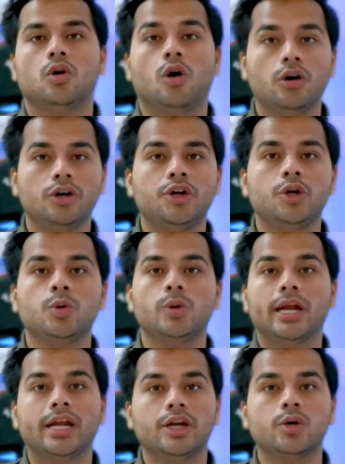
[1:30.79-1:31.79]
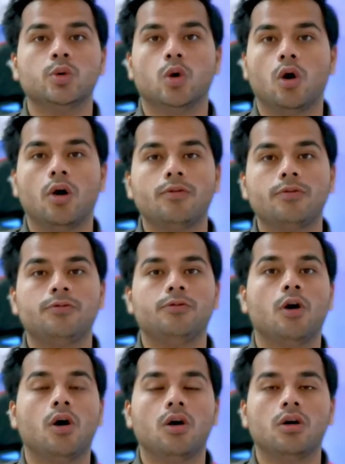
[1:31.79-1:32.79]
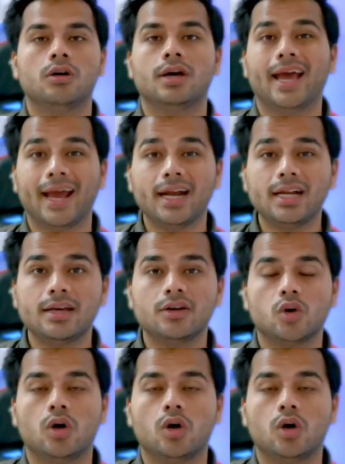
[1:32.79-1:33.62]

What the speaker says: onto, into, of, for, at,